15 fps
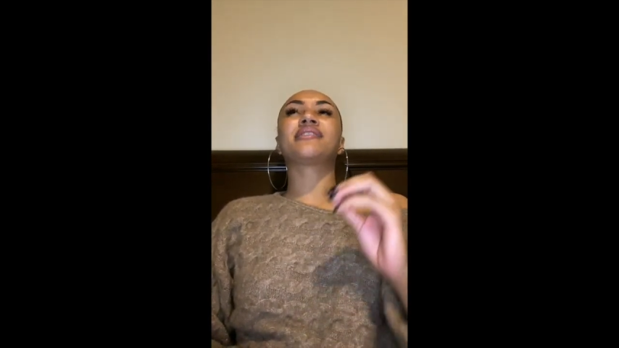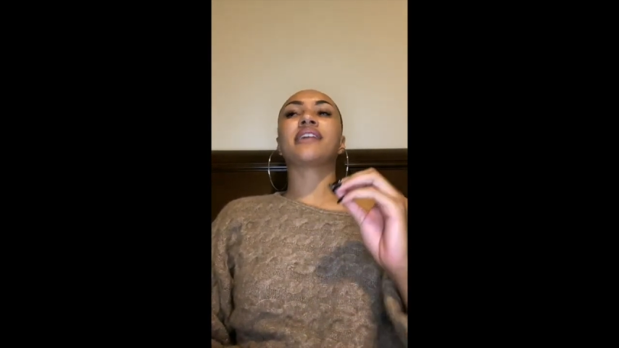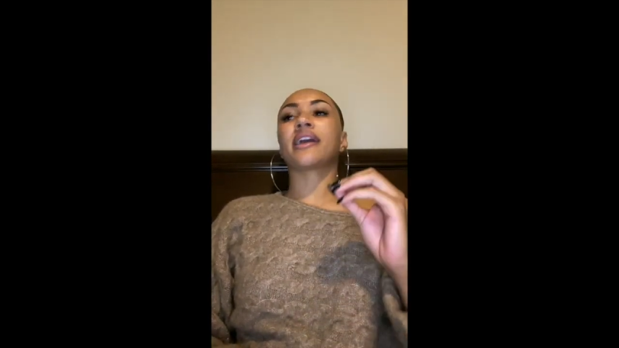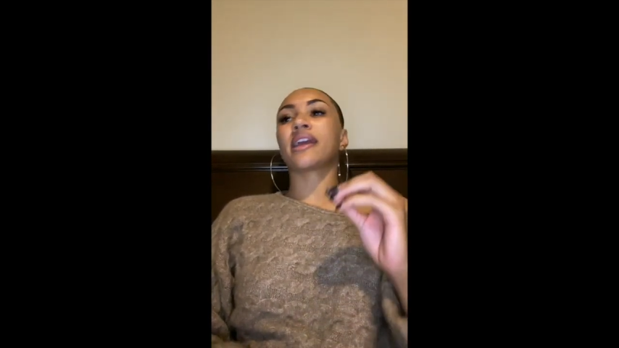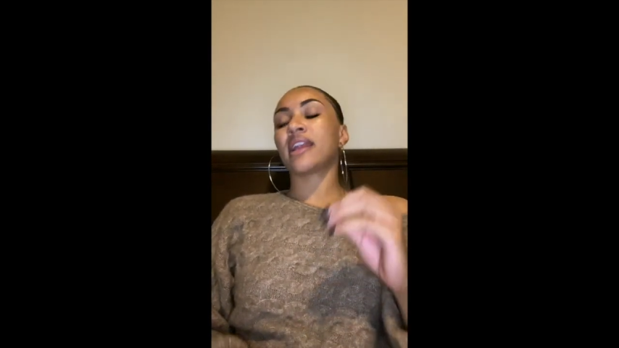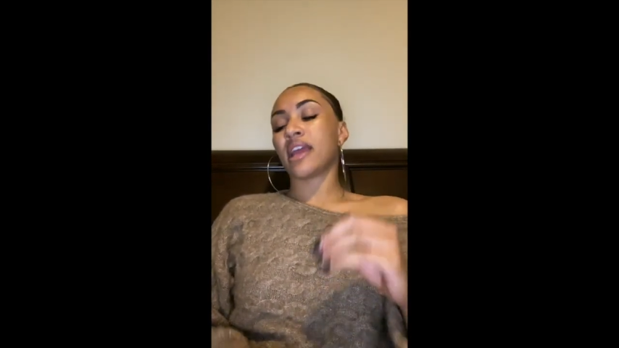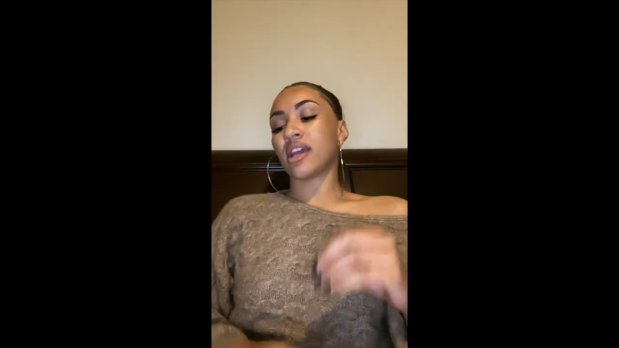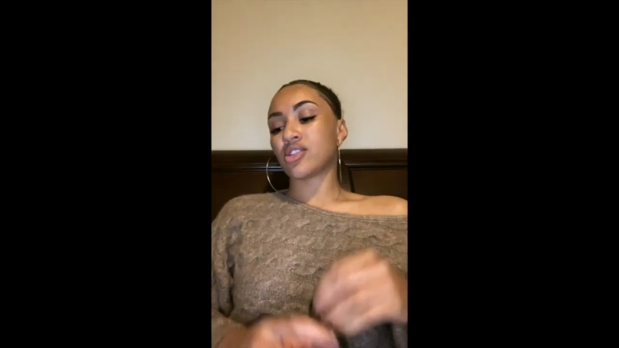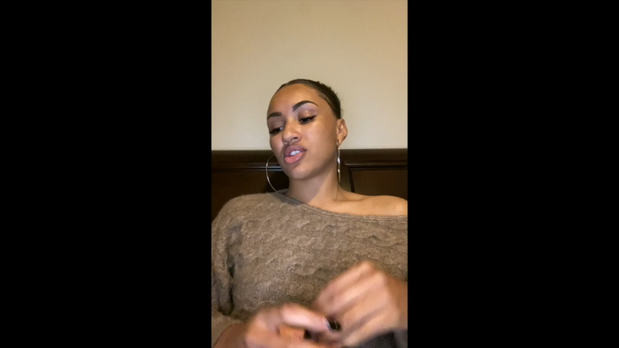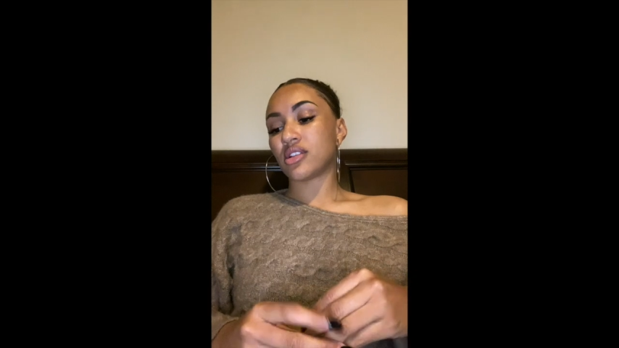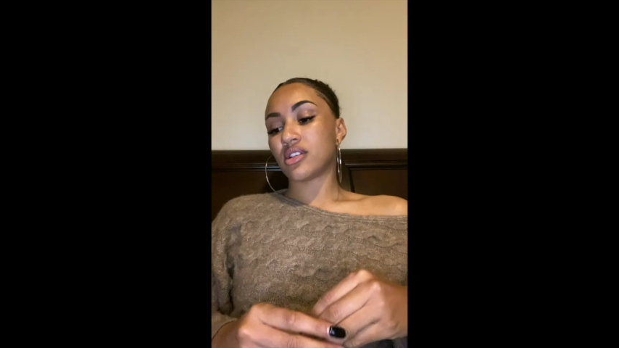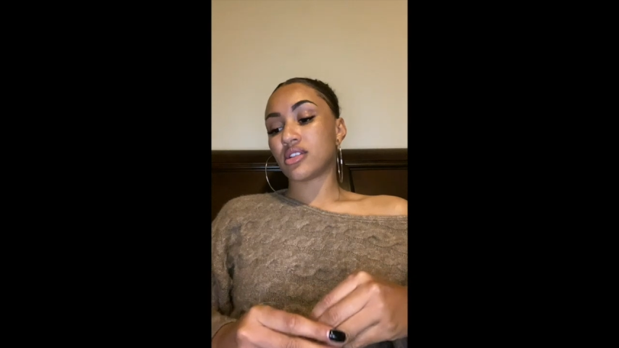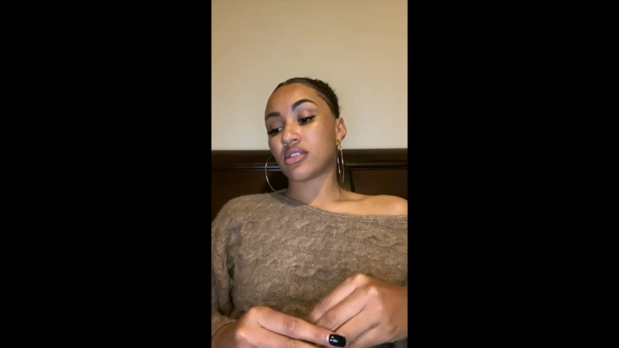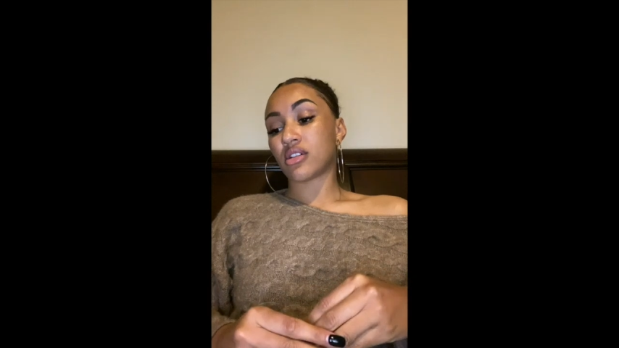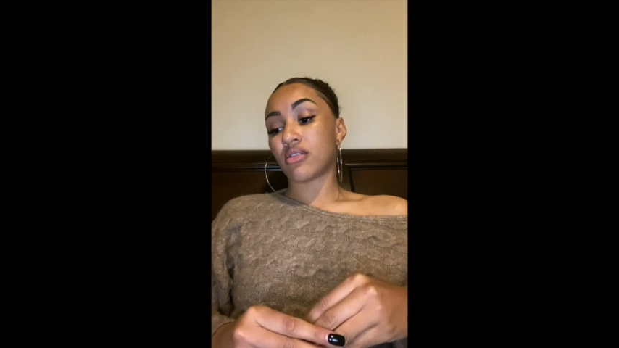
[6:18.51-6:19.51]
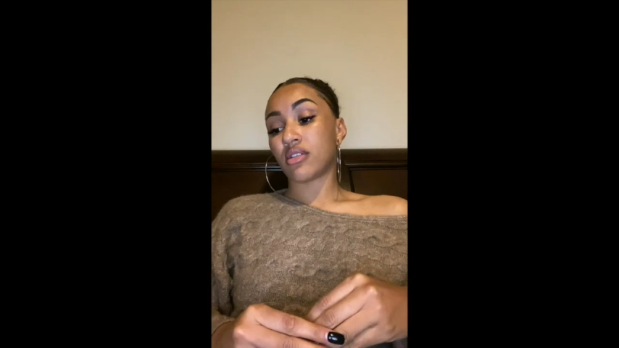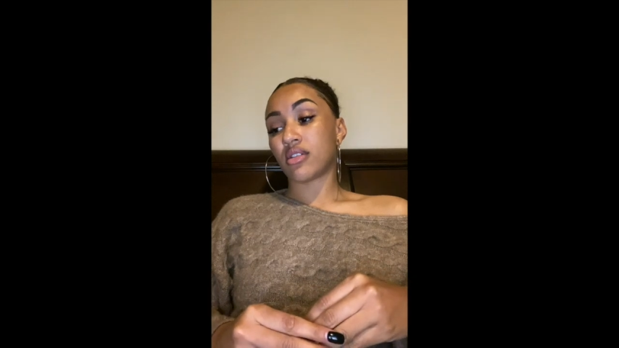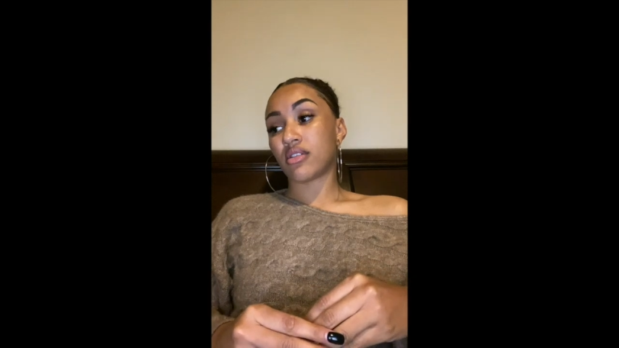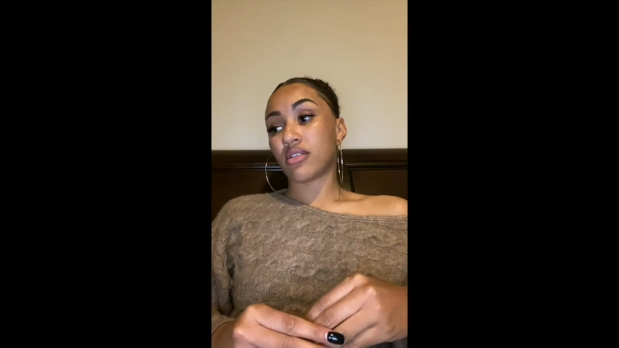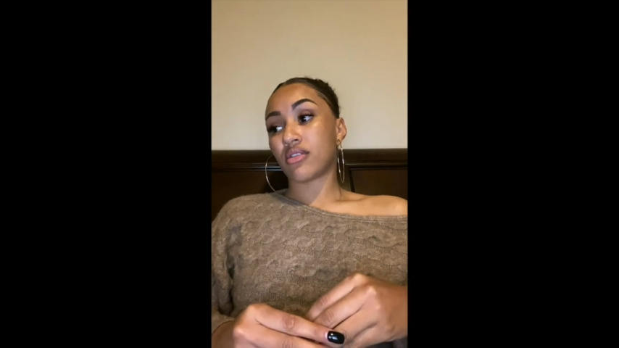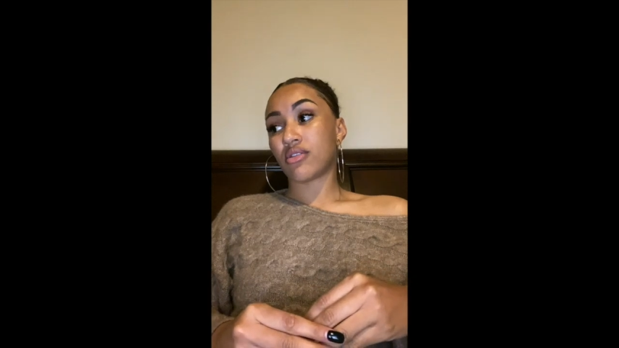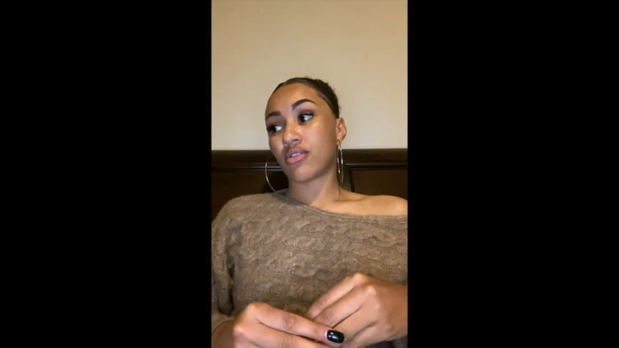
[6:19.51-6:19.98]
I can answer this
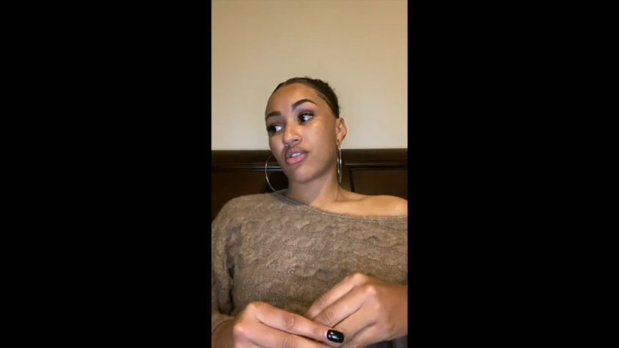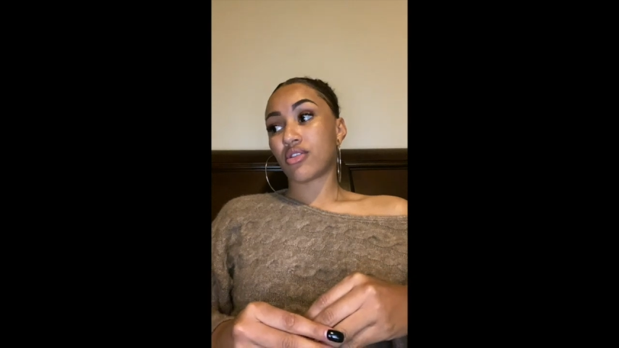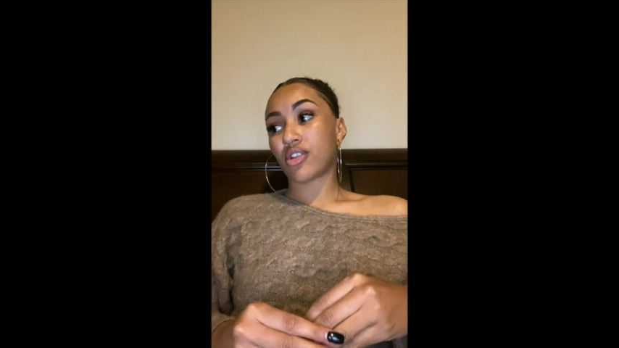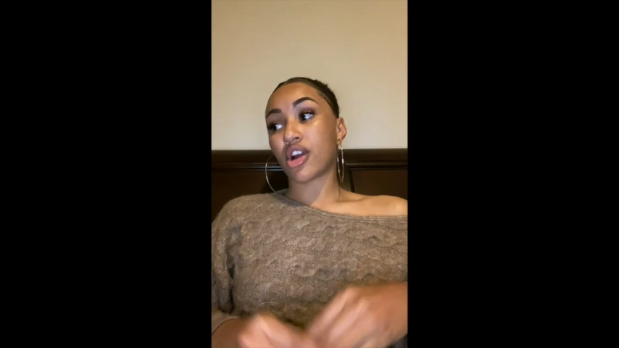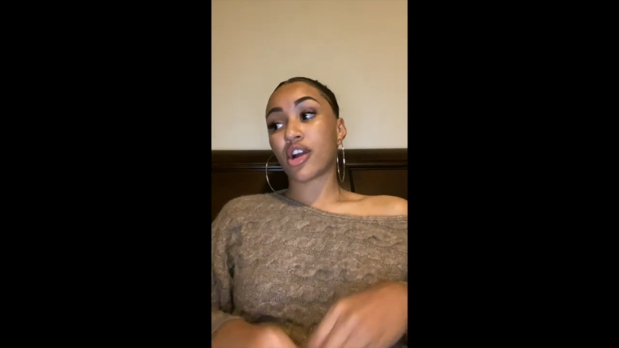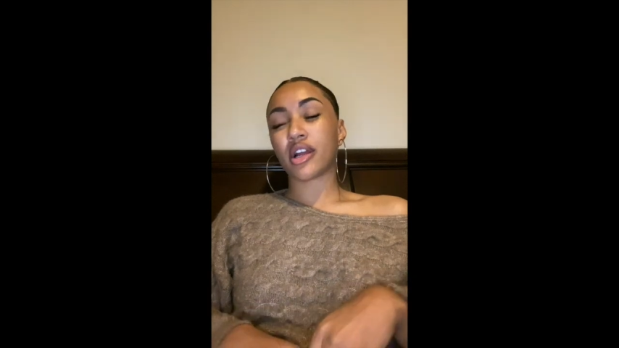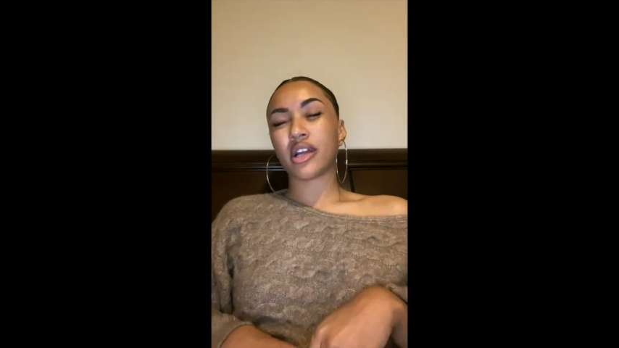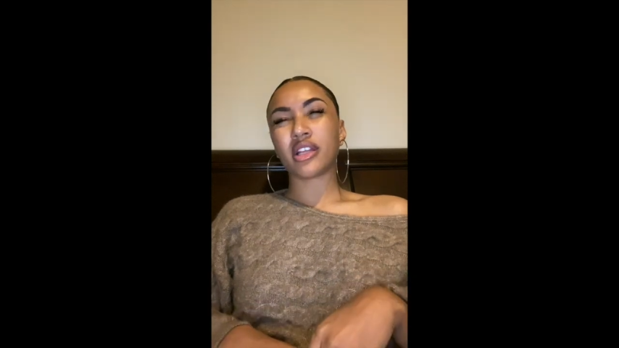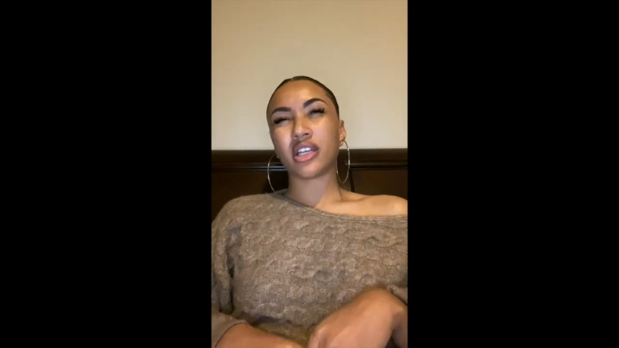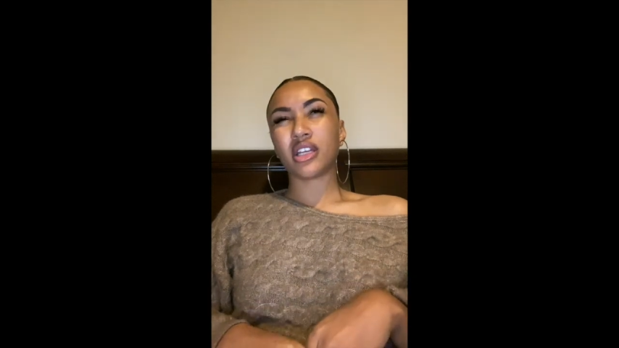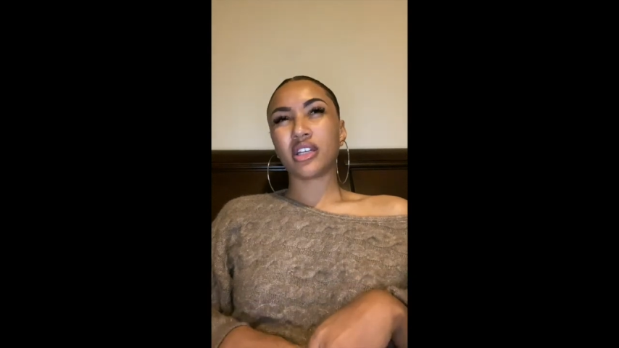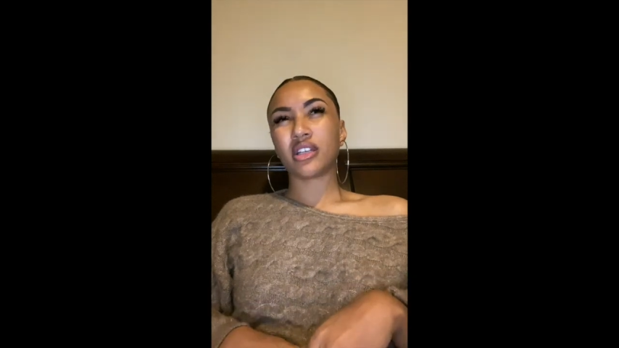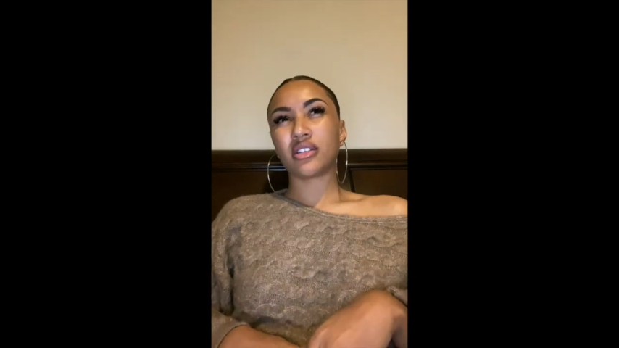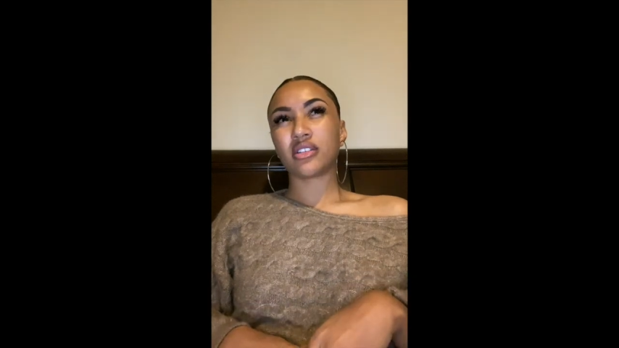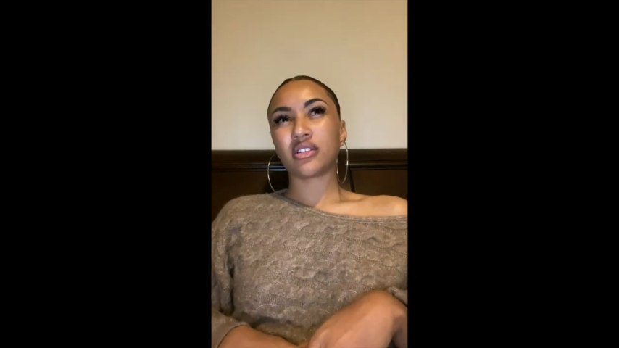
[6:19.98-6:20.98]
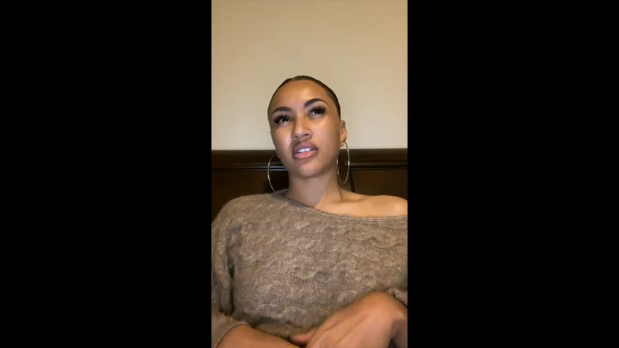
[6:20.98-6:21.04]
on currently,